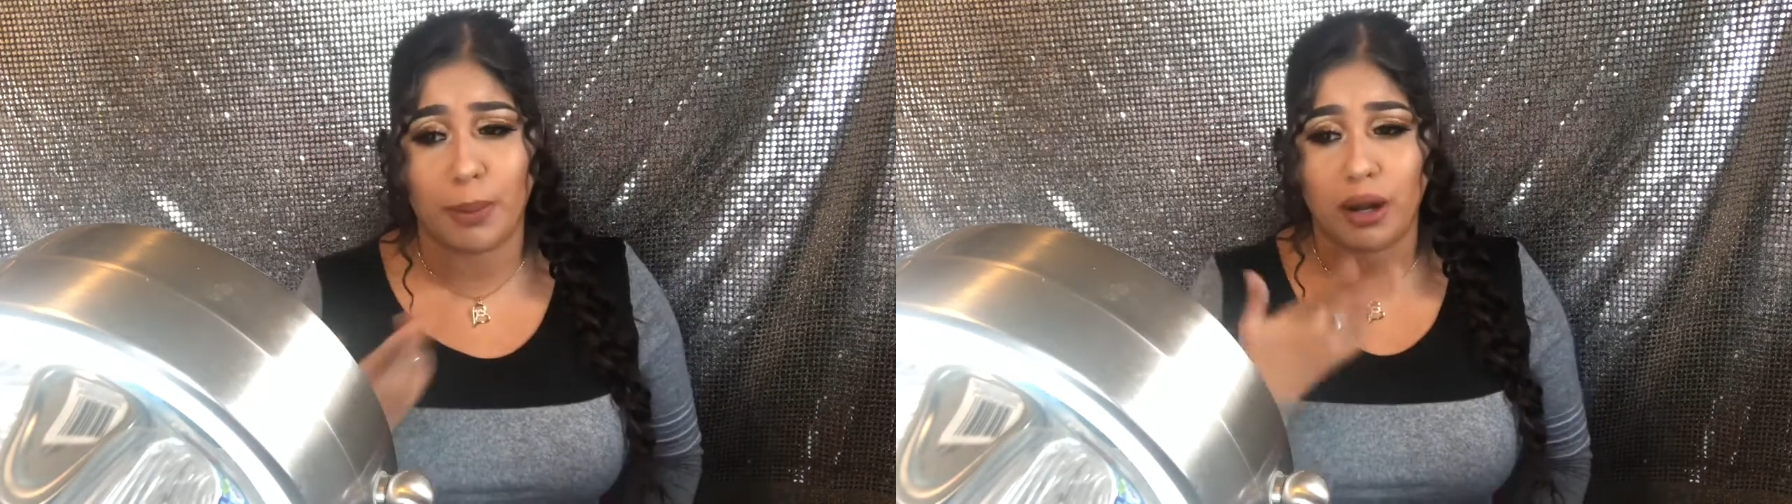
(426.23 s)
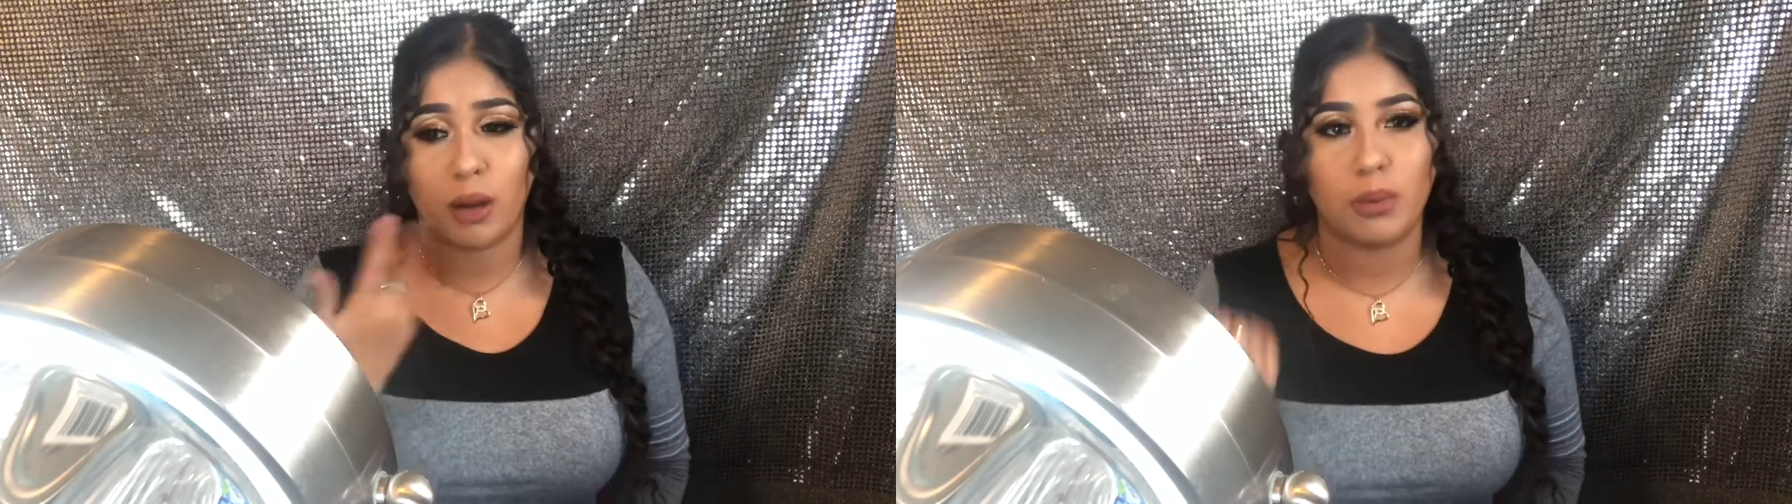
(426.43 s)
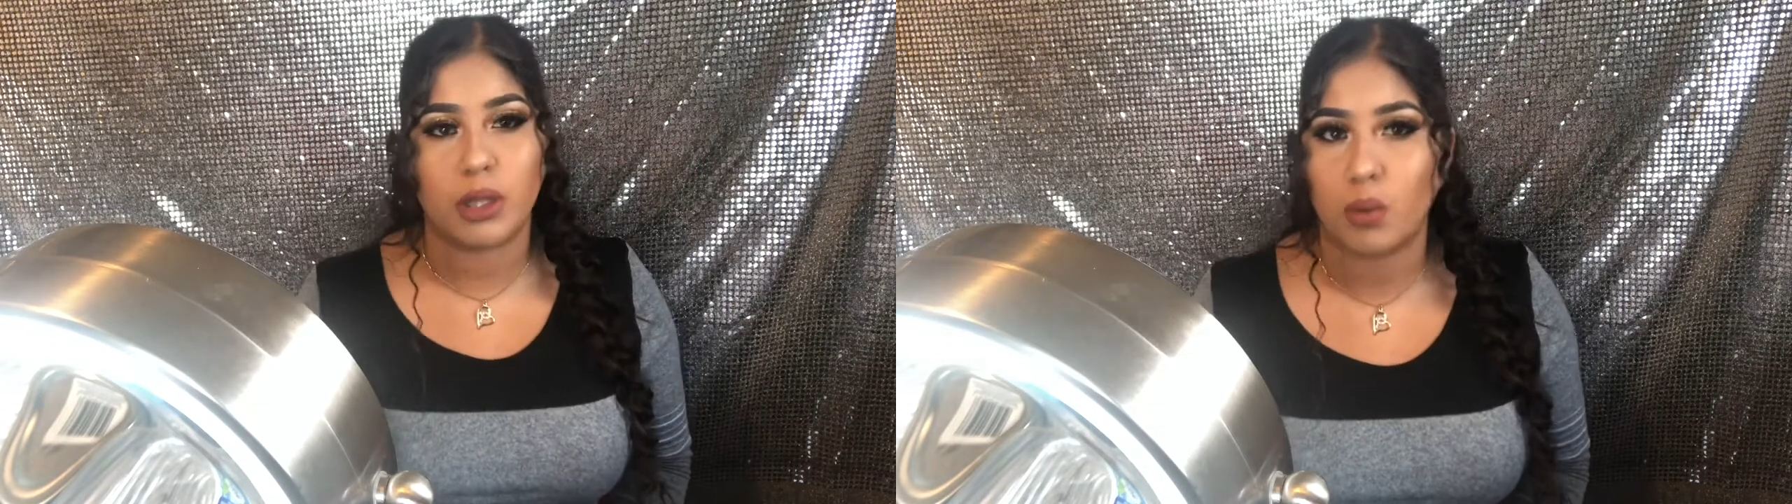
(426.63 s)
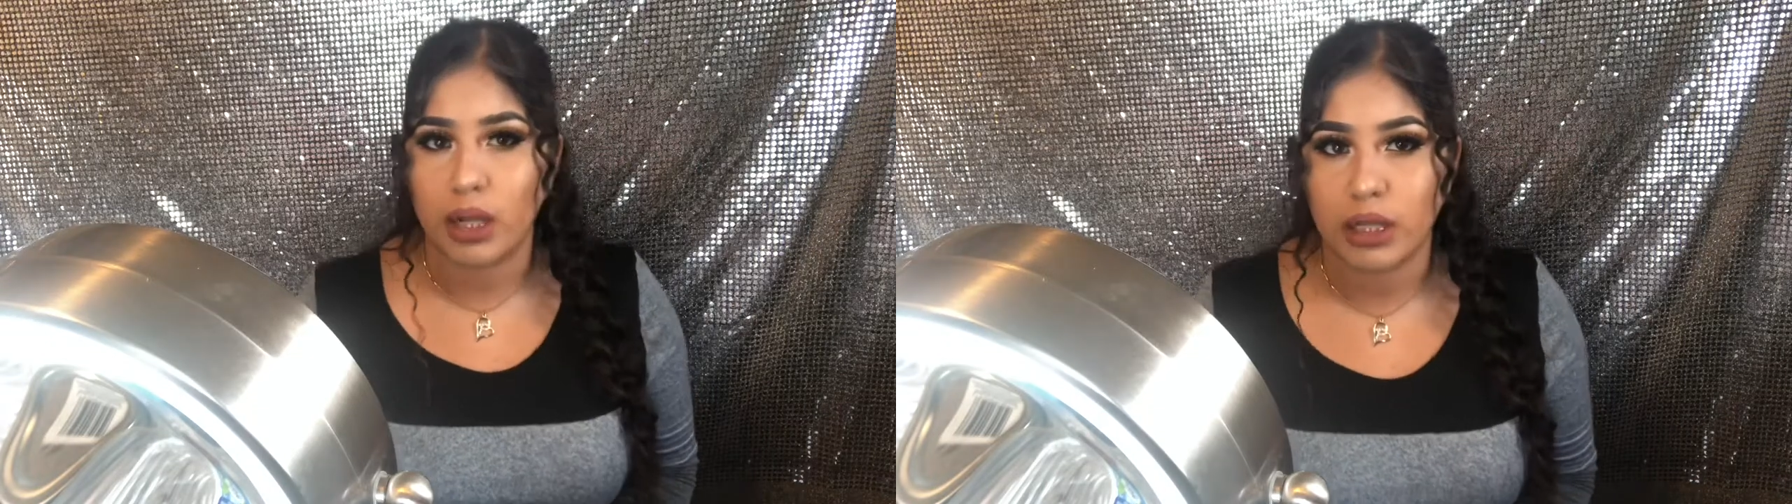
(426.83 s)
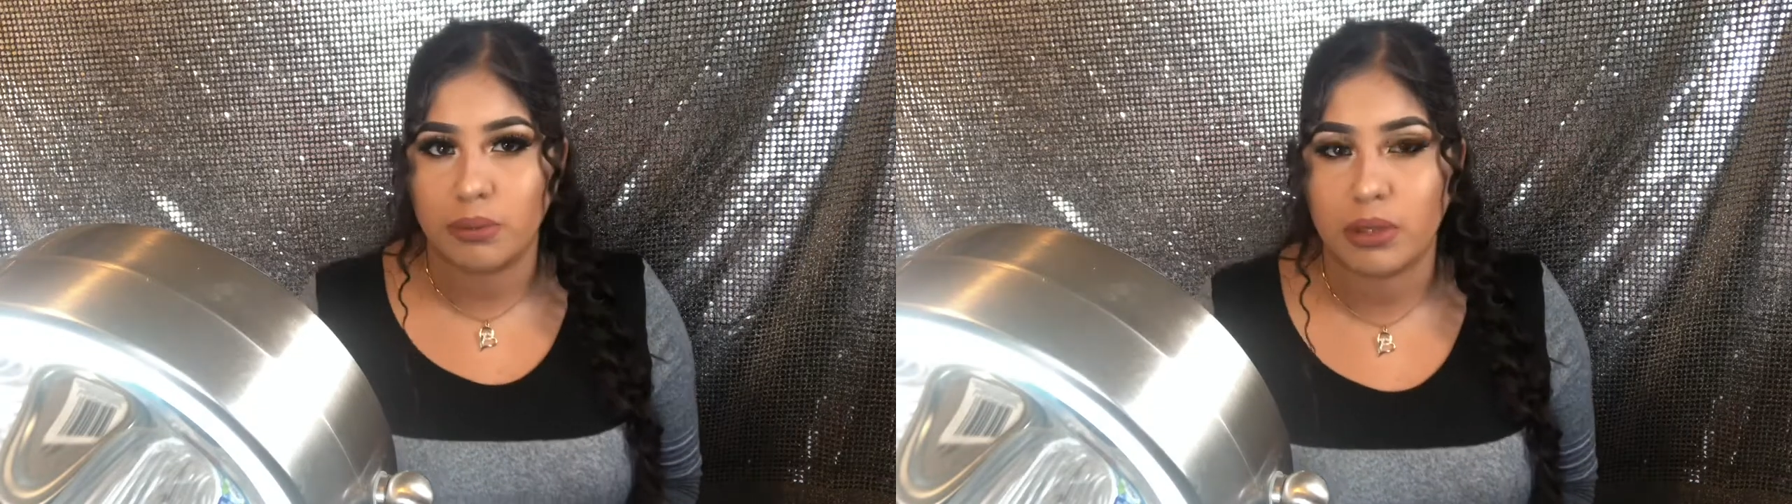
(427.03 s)
pair it up with the
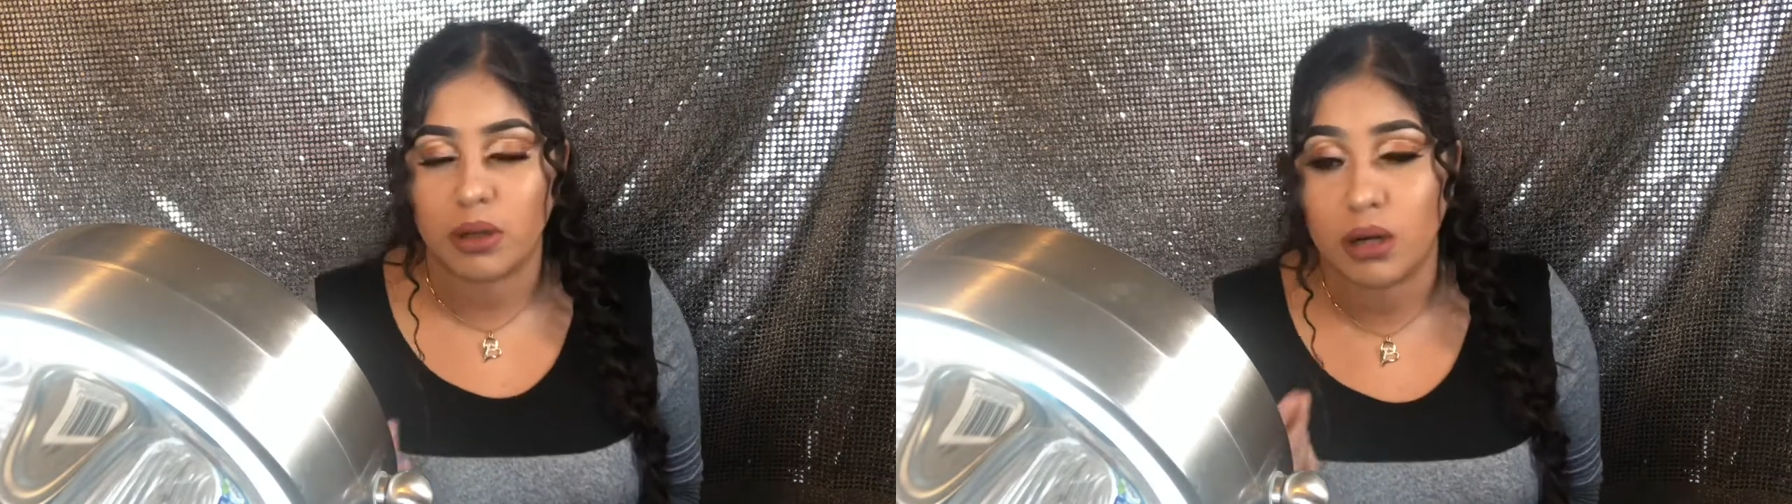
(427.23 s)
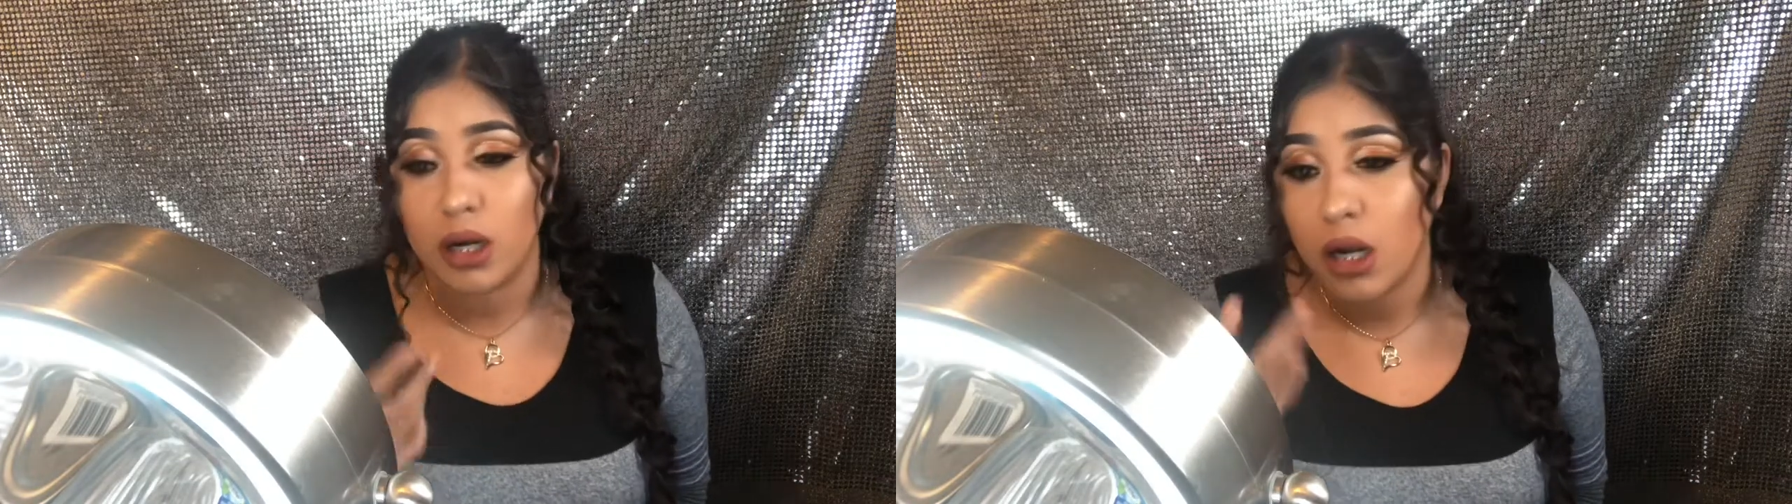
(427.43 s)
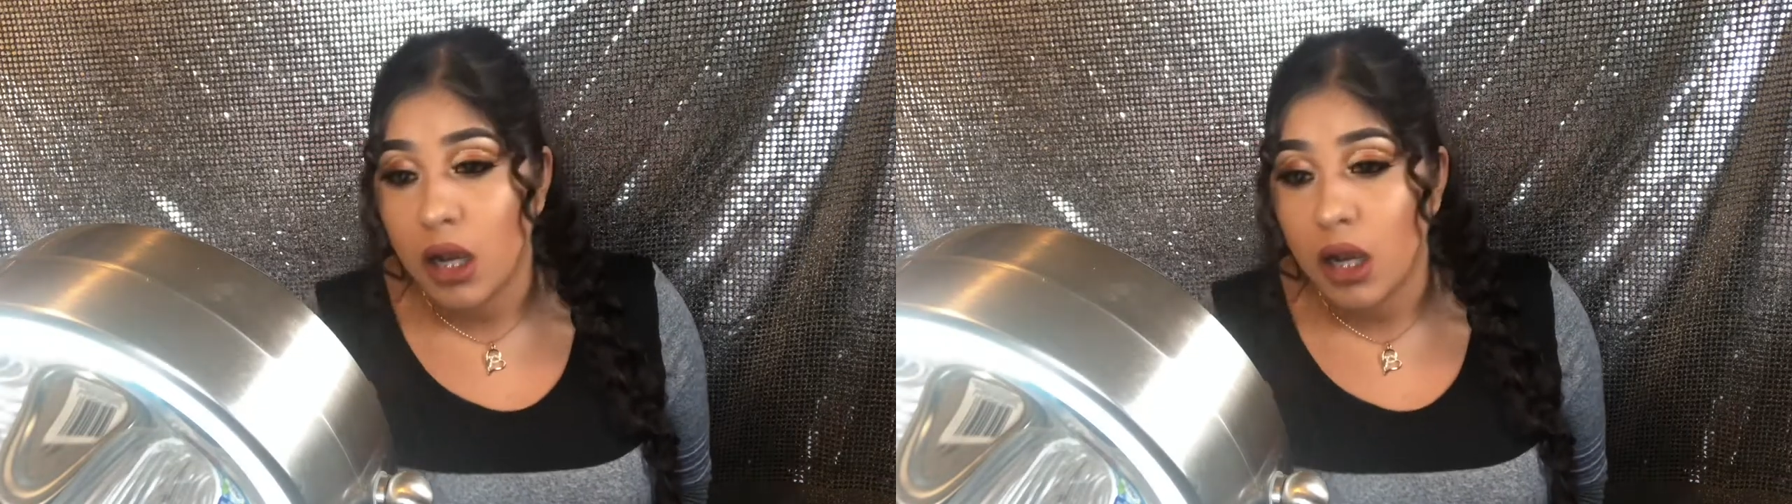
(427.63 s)
red lips or